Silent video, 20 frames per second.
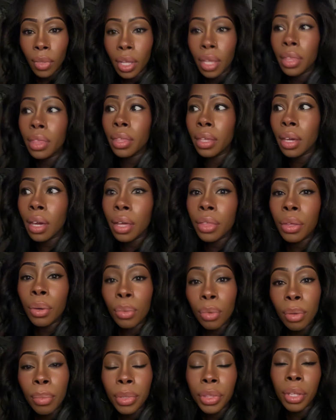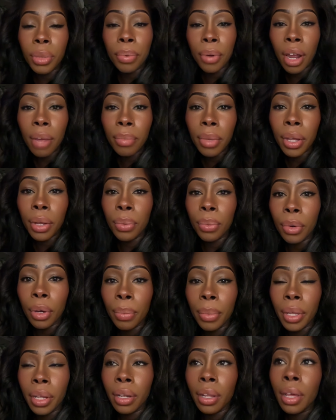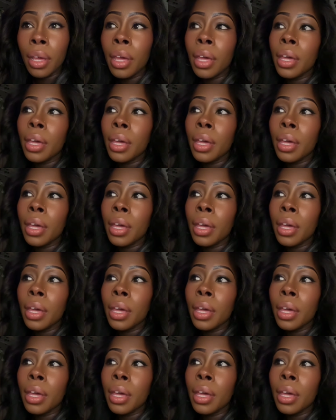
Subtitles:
the other woman, the primary woman,